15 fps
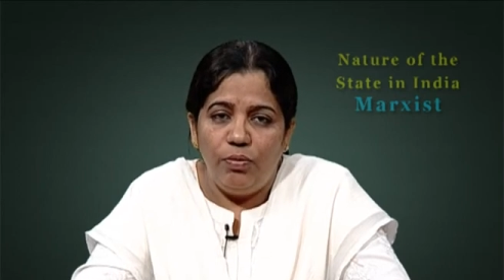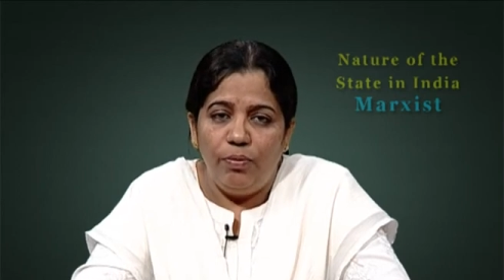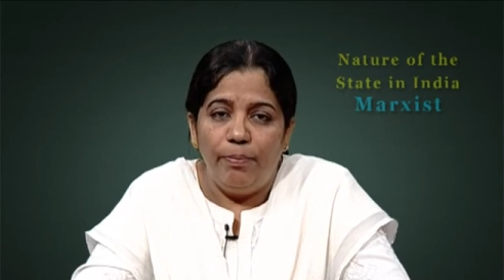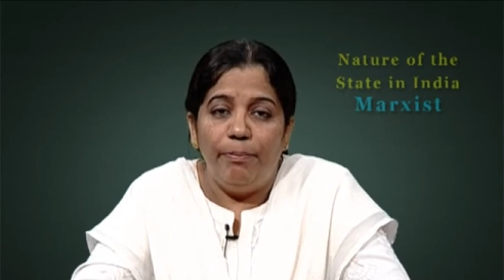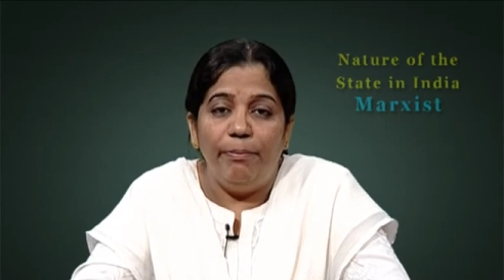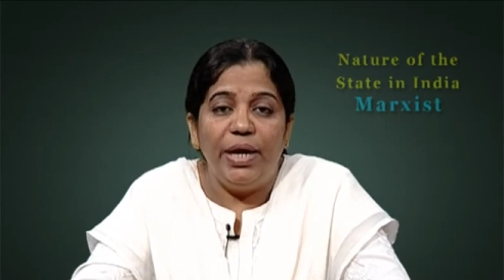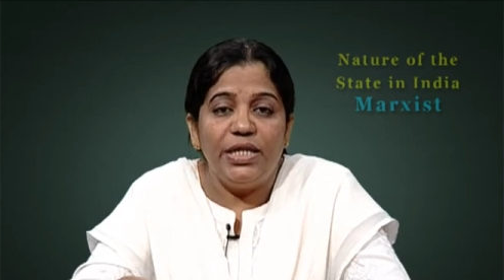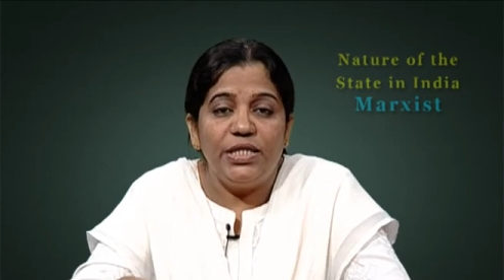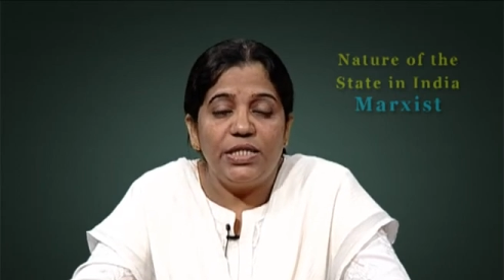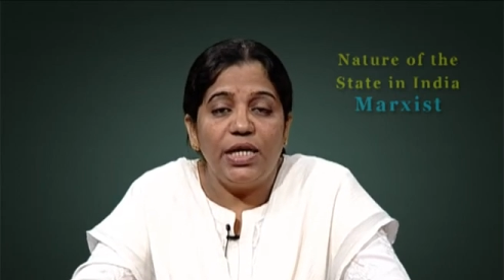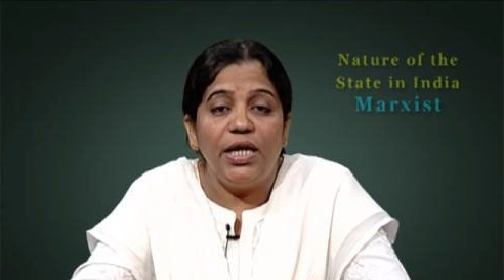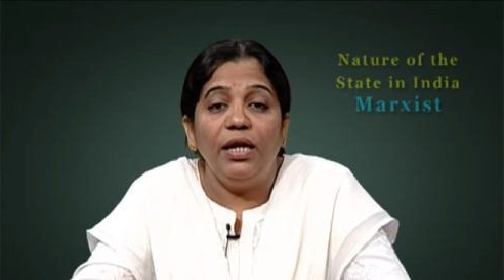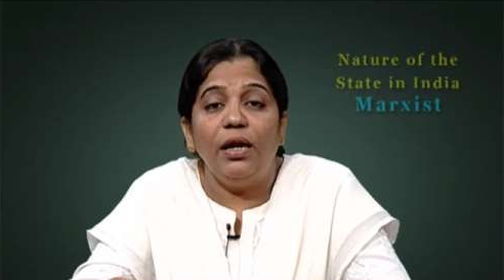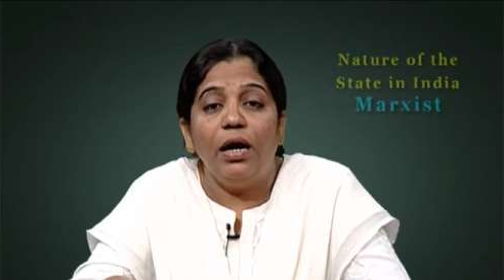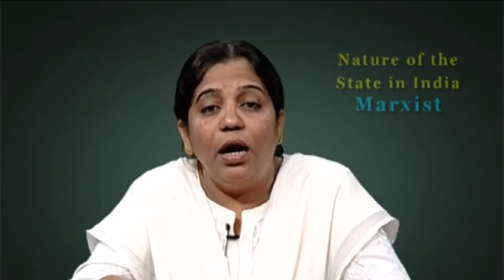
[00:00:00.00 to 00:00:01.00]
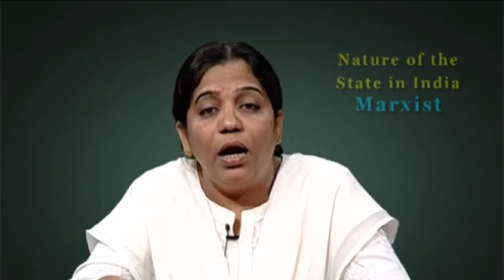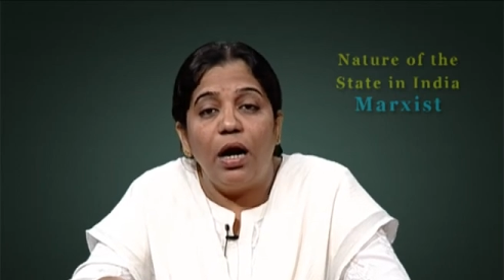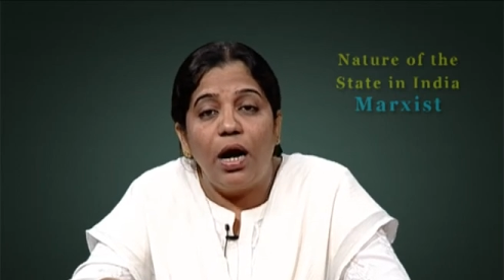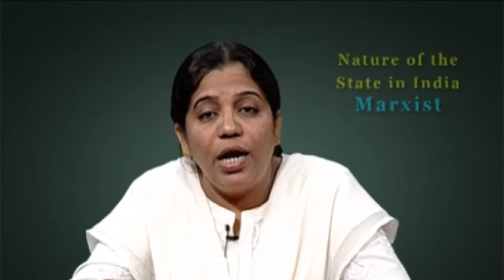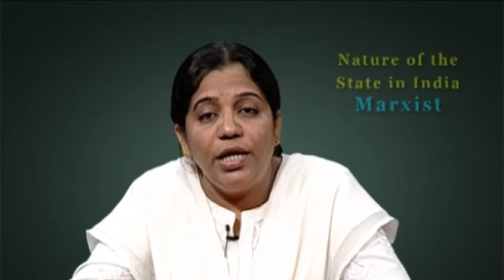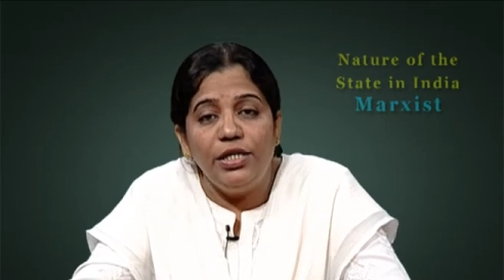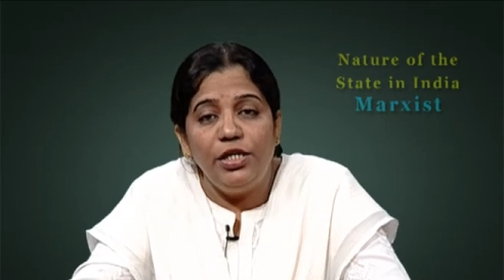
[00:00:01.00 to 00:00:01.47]
maintained a
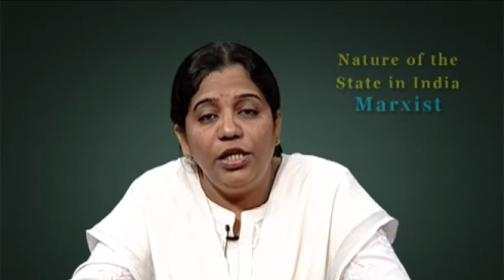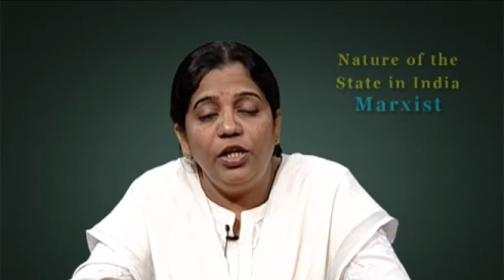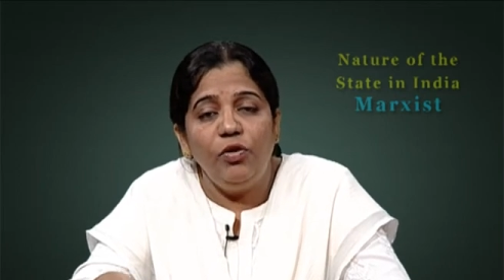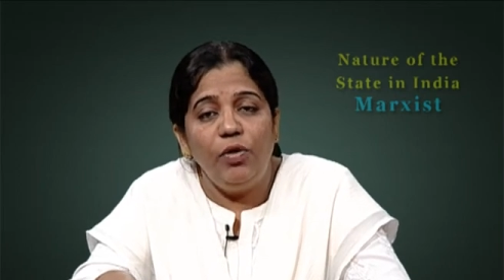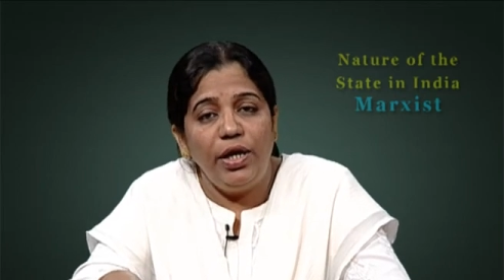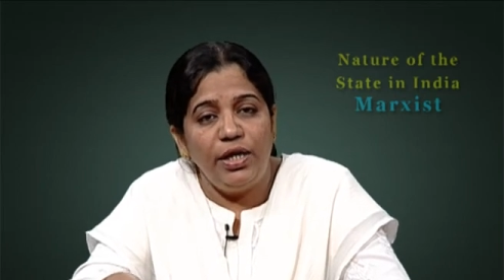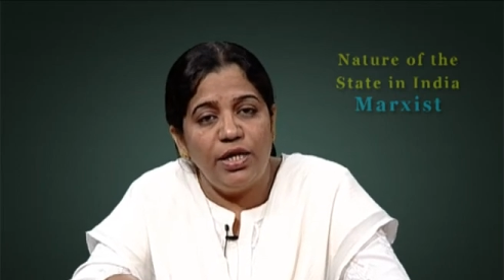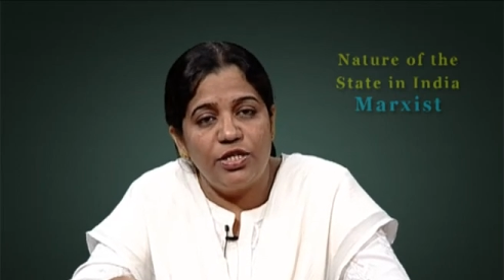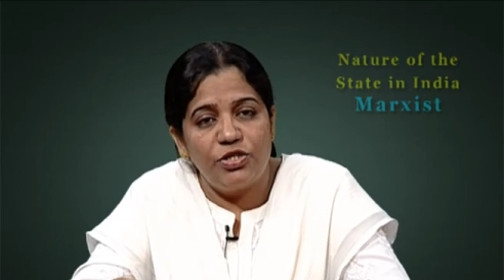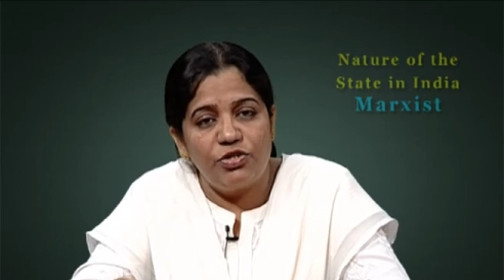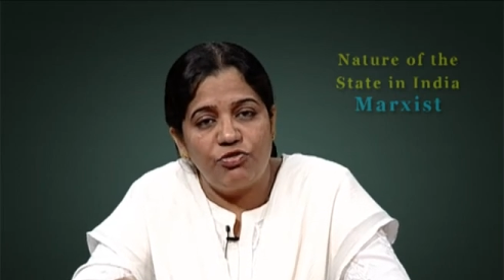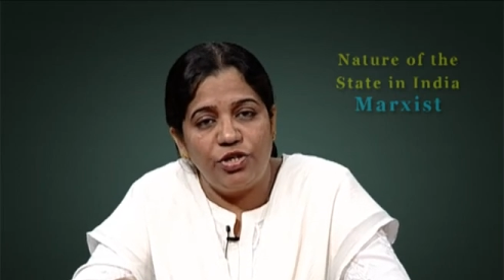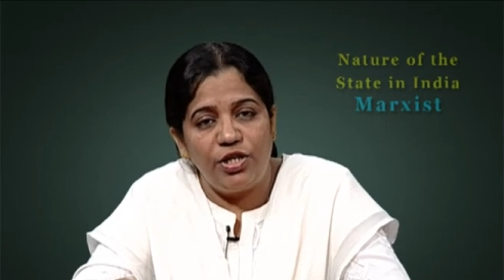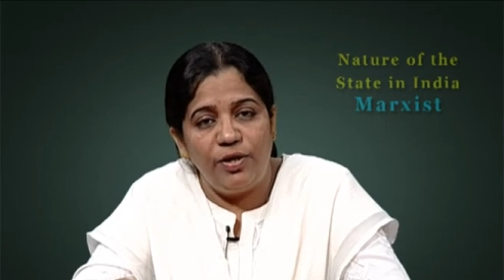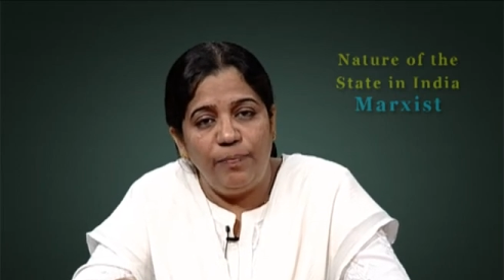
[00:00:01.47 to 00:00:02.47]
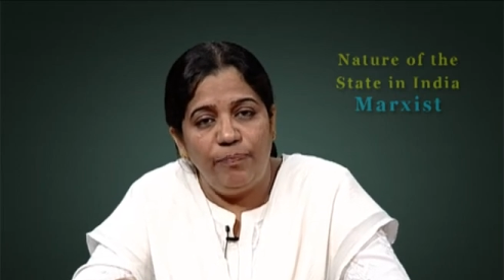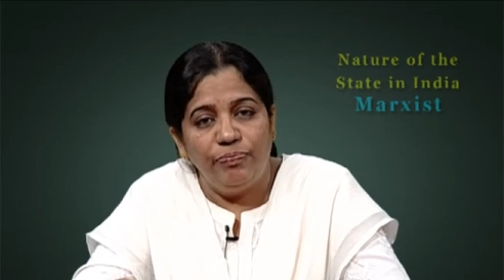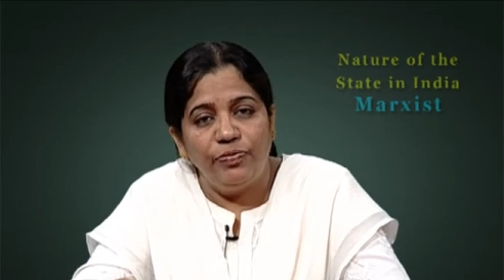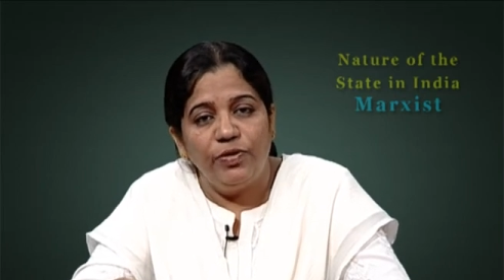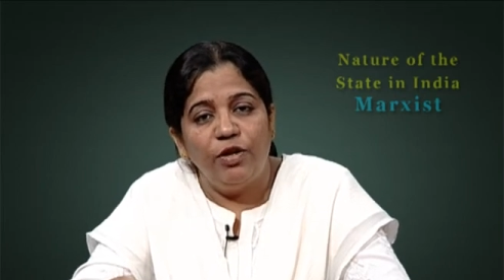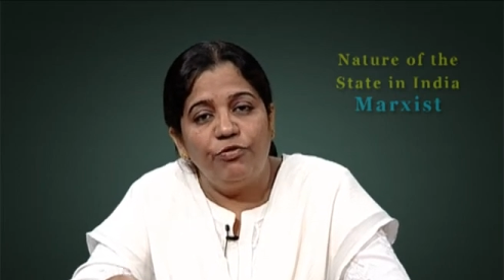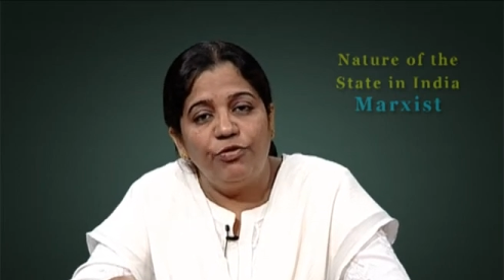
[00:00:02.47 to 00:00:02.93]
continuing history
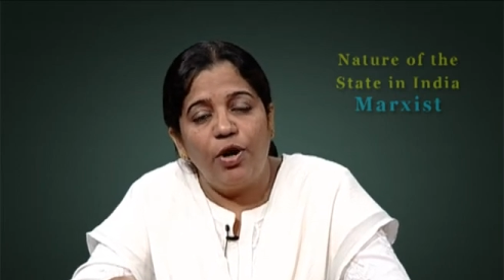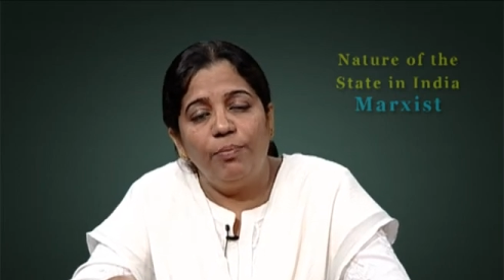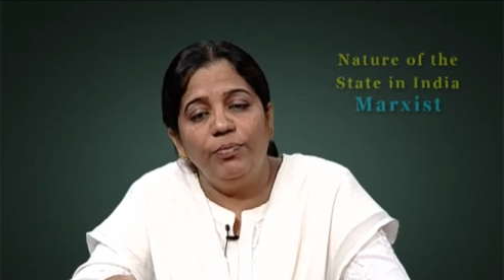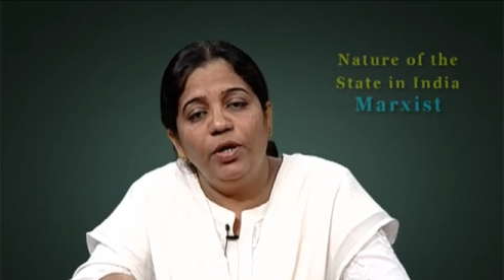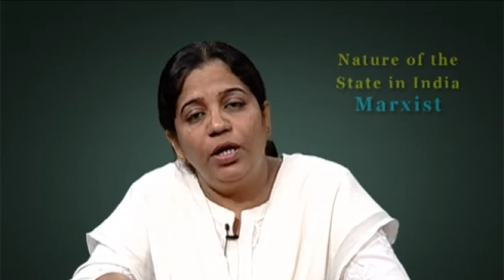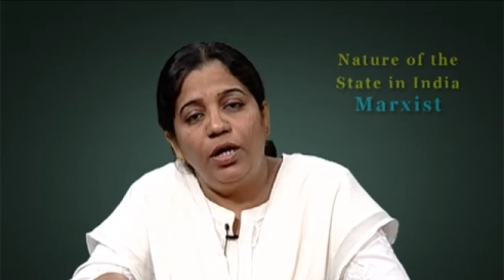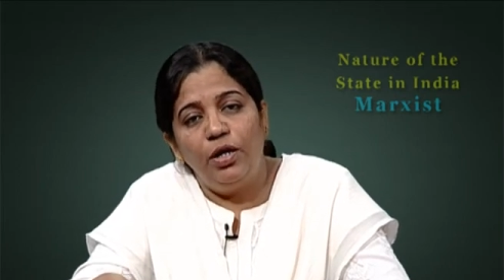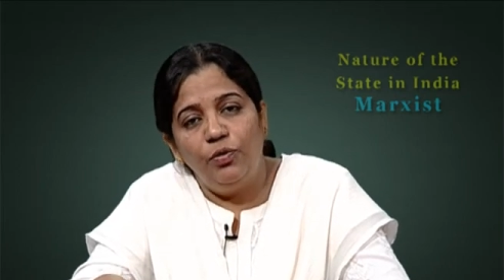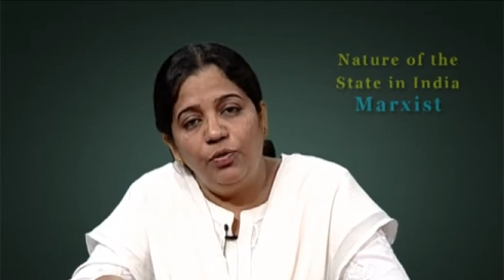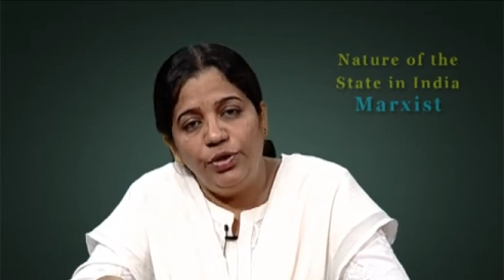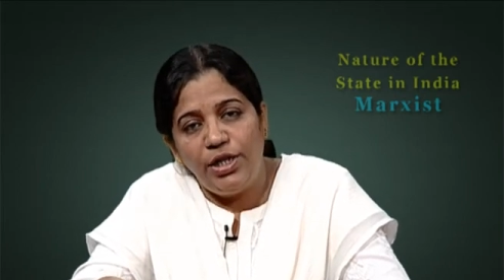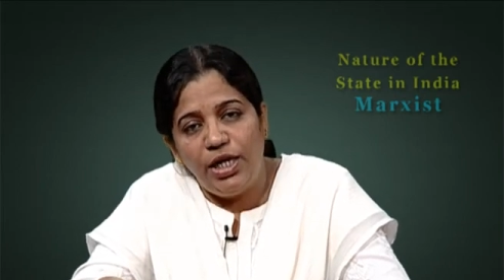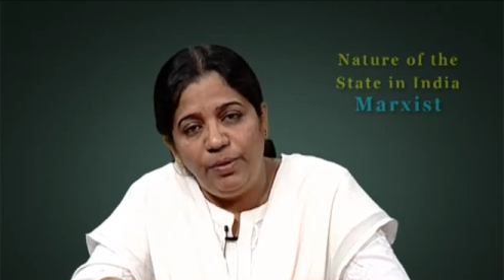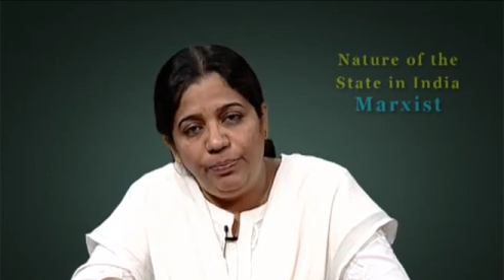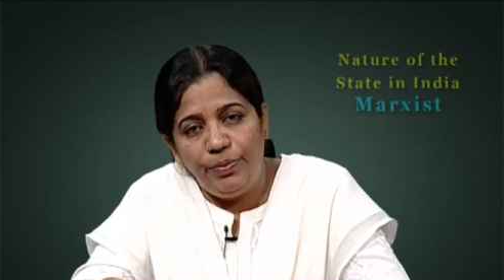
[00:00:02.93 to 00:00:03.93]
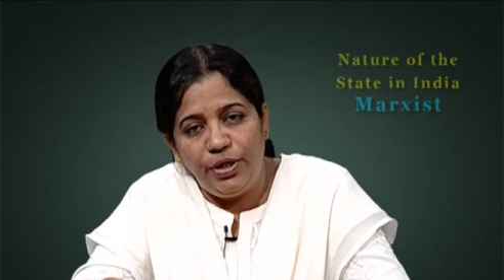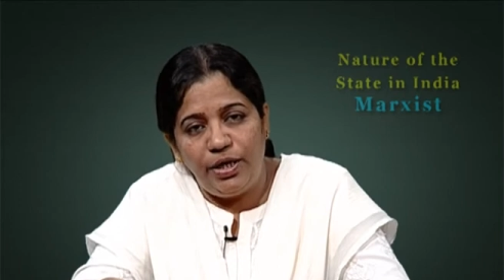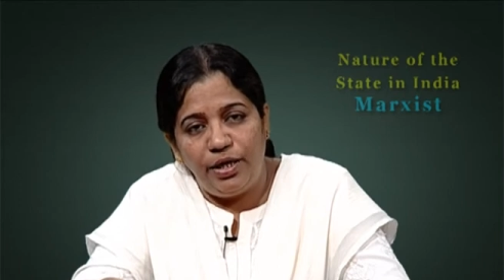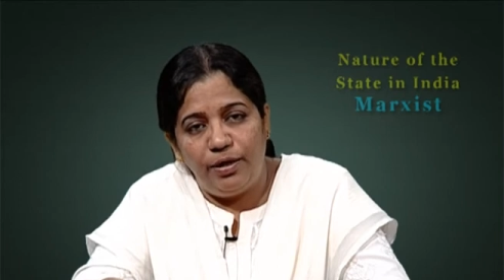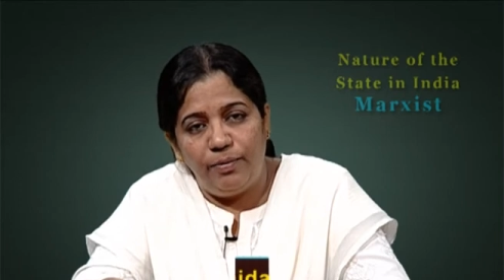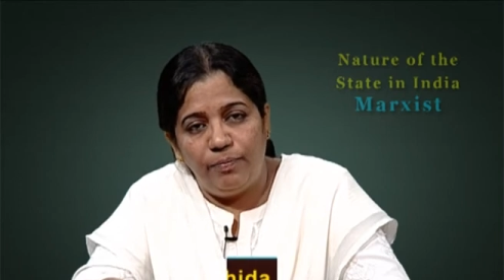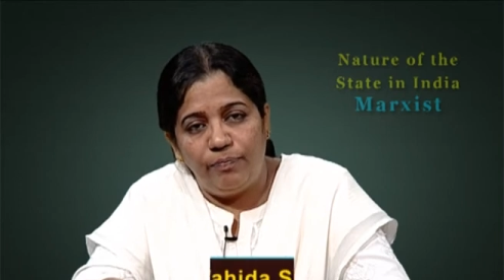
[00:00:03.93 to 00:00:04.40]
from the colonial period.